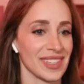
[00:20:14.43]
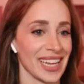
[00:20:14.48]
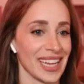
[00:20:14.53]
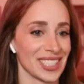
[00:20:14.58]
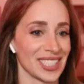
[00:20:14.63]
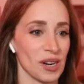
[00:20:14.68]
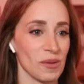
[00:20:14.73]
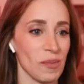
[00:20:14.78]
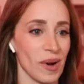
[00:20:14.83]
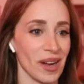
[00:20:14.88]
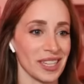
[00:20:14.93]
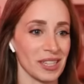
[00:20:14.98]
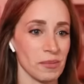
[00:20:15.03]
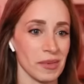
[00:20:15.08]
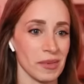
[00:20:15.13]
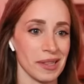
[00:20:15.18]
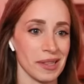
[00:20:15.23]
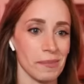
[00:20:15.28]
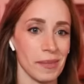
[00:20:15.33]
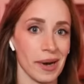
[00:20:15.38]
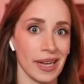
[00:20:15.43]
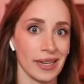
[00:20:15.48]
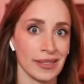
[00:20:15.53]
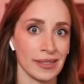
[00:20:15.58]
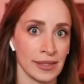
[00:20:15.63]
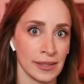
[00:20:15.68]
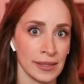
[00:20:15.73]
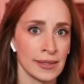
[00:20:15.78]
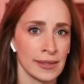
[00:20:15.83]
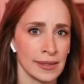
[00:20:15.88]
That's gonna bite them in the butt.
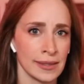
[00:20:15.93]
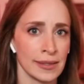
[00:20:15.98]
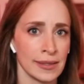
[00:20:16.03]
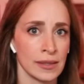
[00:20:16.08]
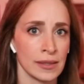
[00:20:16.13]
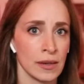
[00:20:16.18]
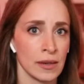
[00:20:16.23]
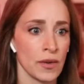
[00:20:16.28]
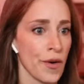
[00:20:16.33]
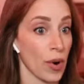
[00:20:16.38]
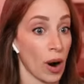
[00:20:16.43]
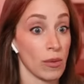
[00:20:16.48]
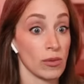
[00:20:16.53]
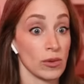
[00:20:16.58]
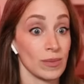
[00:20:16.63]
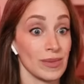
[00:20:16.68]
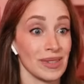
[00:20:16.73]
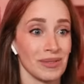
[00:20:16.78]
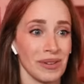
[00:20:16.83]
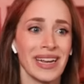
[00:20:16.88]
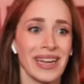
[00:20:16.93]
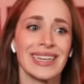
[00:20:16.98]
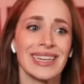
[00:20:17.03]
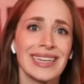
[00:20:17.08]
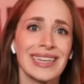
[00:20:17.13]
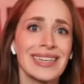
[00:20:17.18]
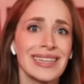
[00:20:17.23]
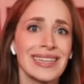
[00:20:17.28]
Probably, right?